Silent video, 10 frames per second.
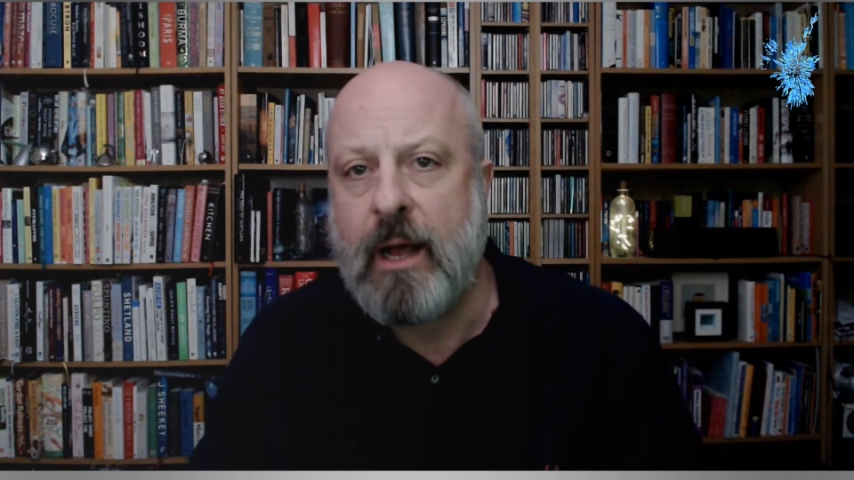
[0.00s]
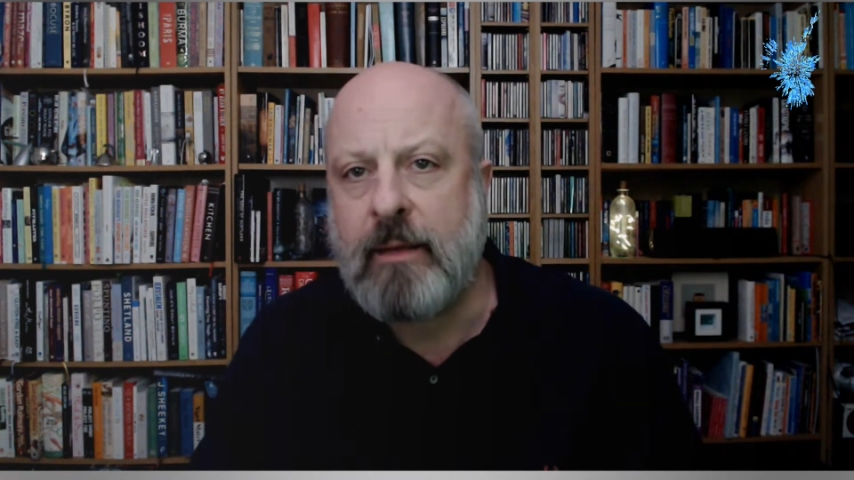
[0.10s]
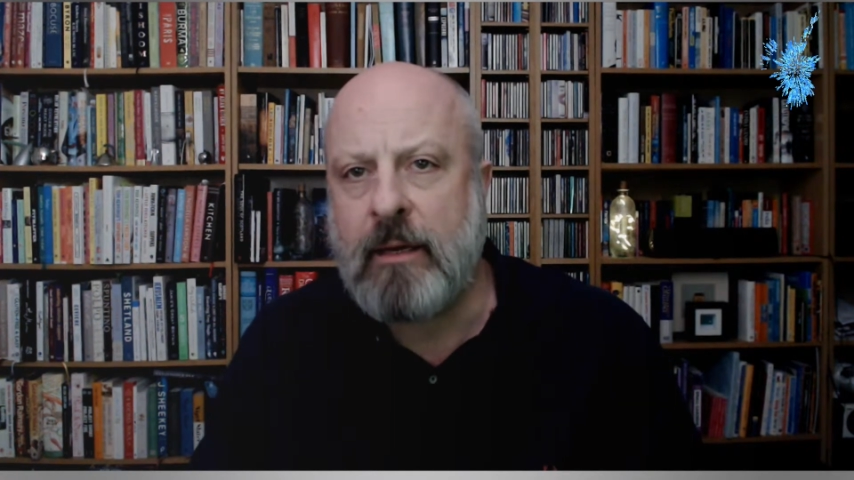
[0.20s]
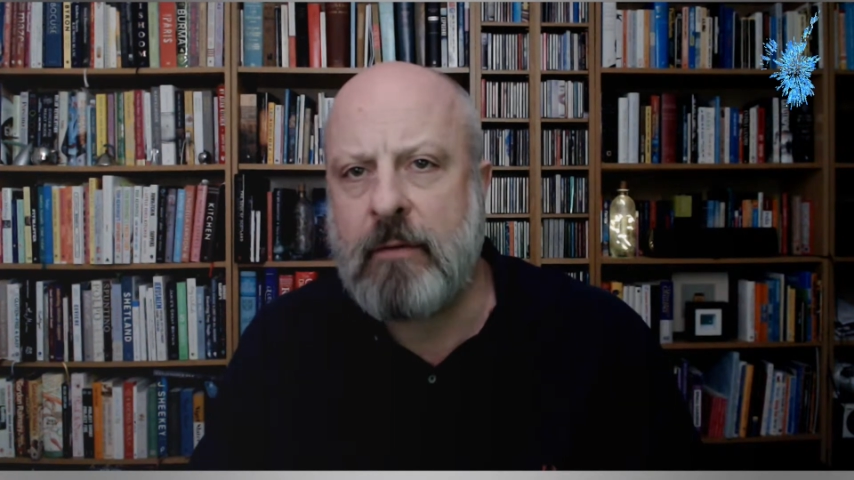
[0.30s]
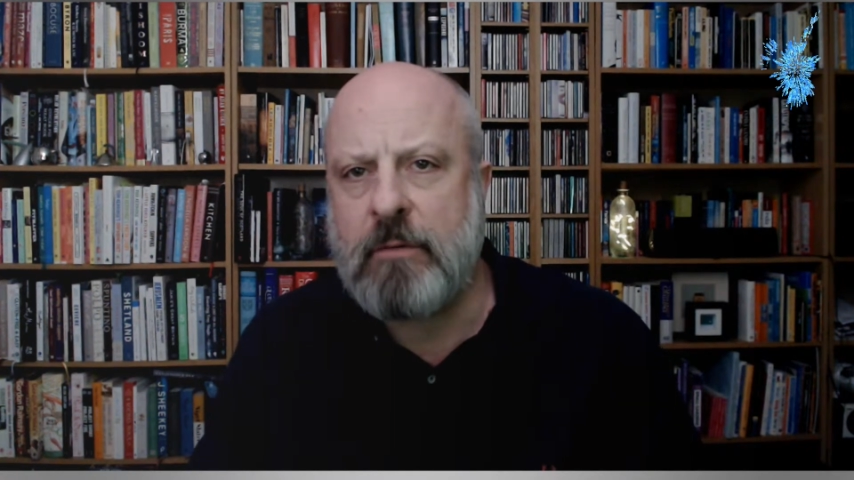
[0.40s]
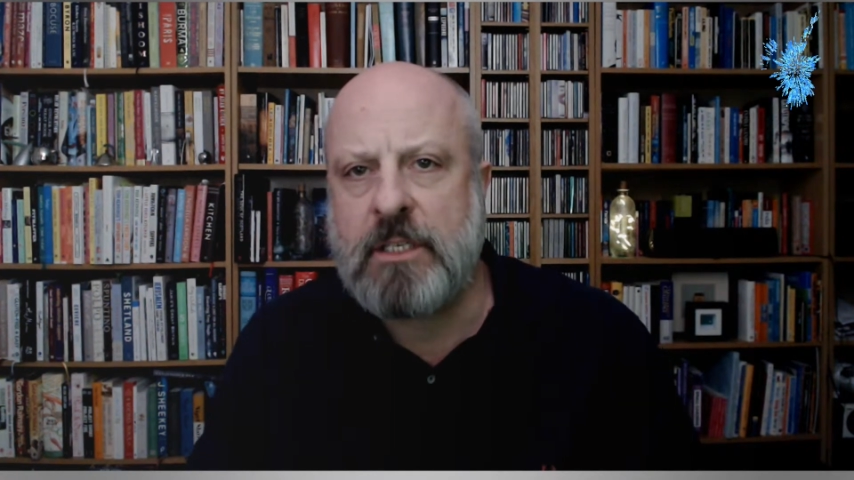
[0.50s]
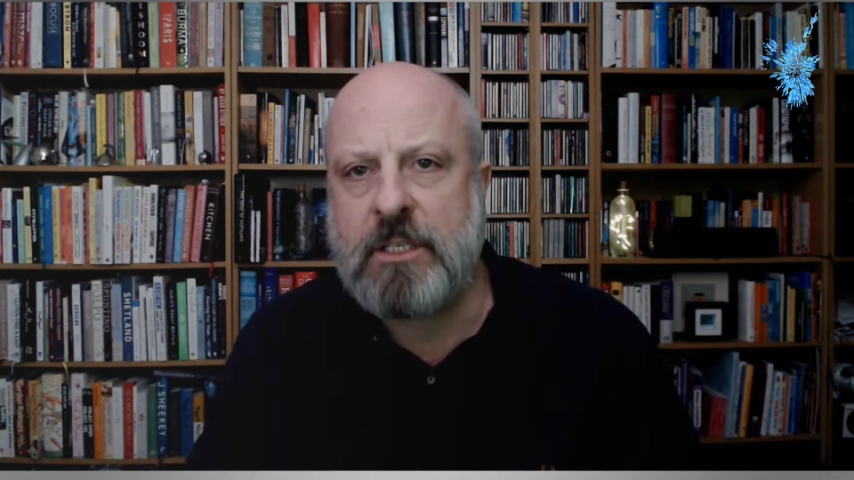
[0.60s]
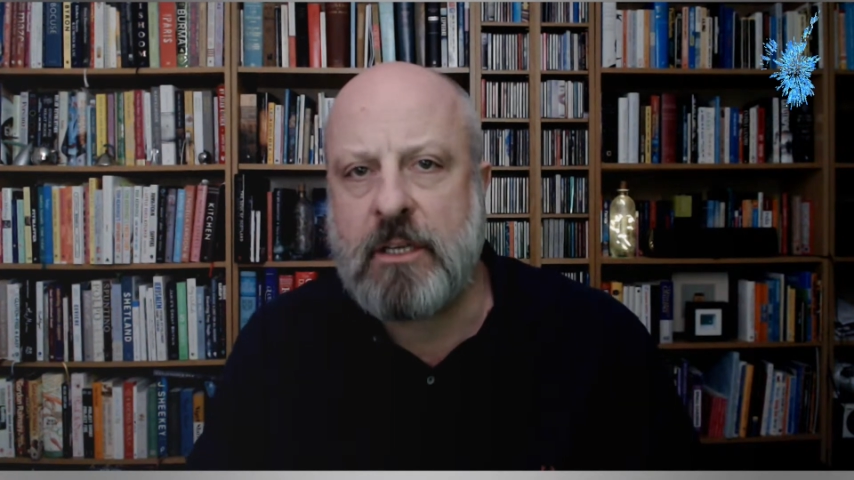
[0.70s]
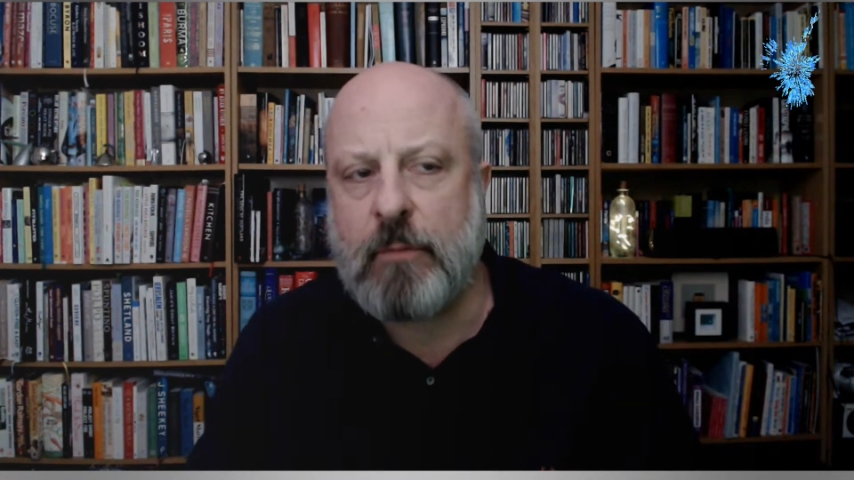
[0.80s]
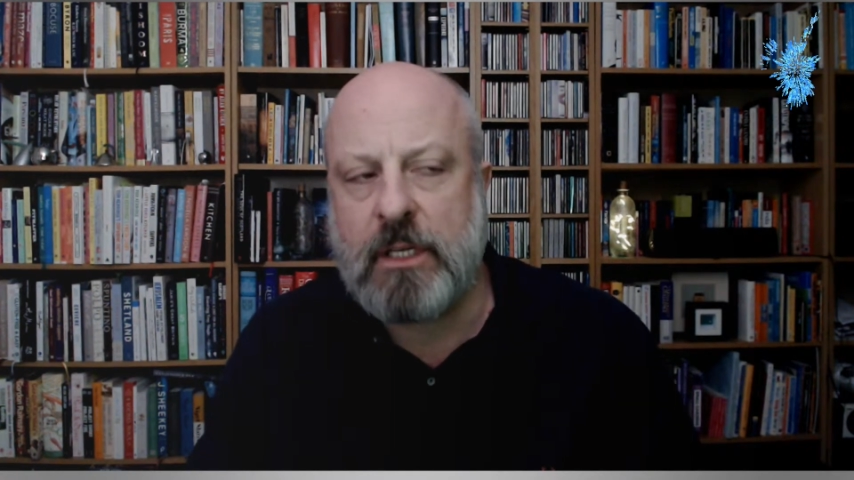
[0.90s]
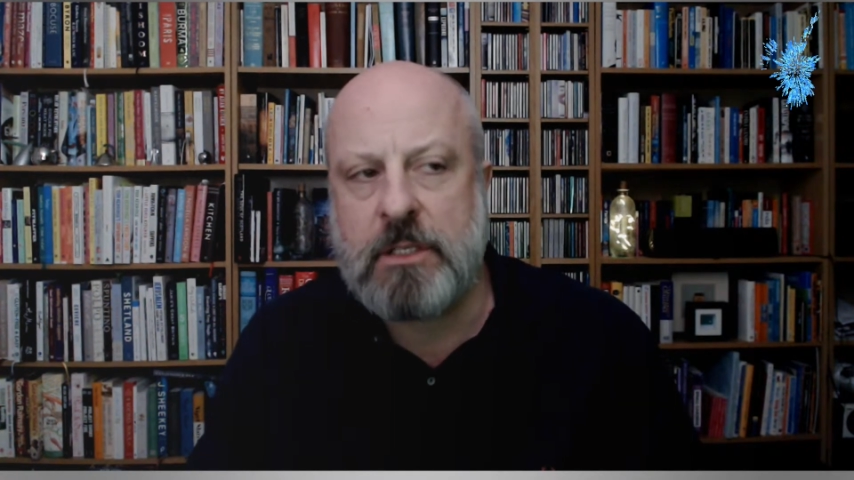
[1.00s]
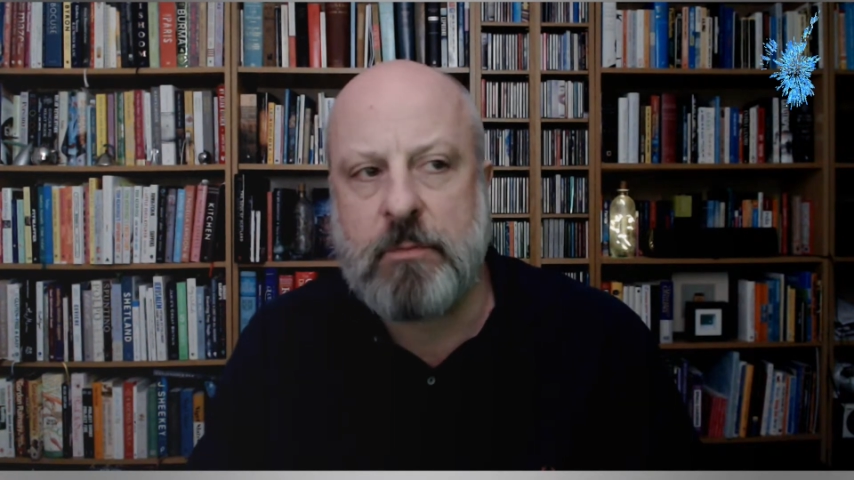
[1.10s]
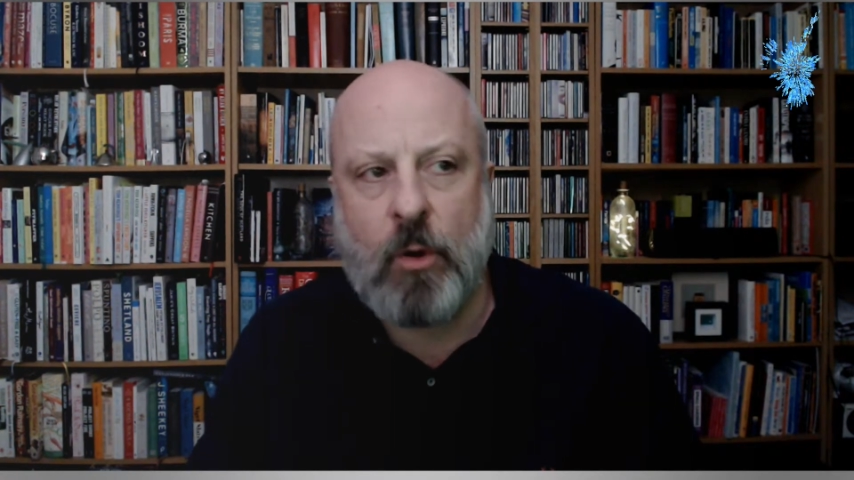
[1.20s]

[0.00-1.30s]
I think it was interesting with this